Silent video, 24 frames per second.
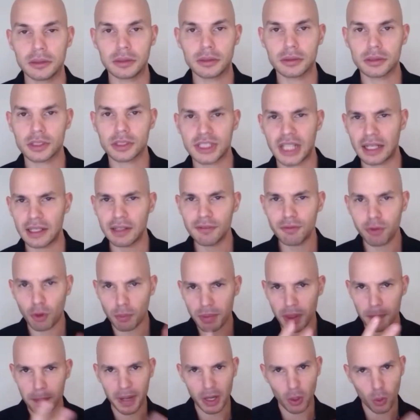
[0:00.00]
starting from
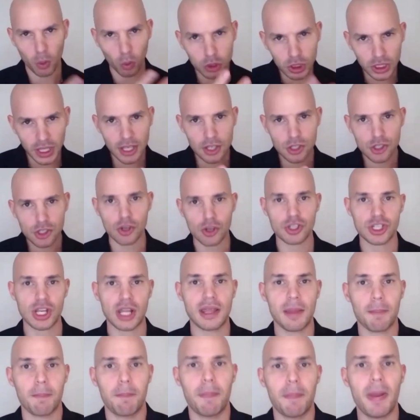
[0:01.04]
the preconditions and
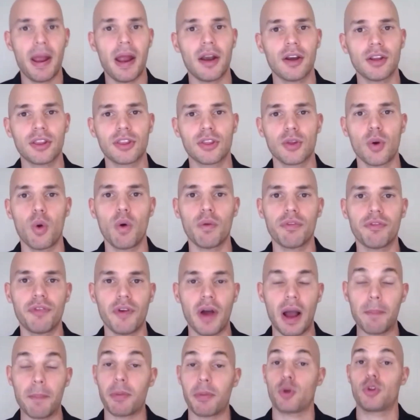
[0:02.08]
the birth of
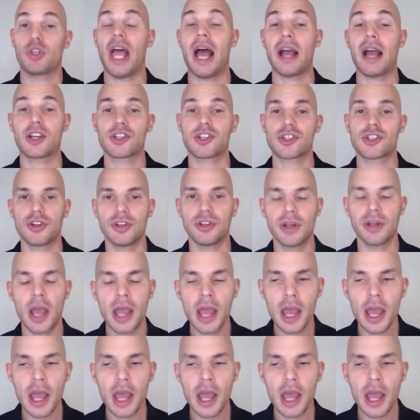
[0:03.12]
production,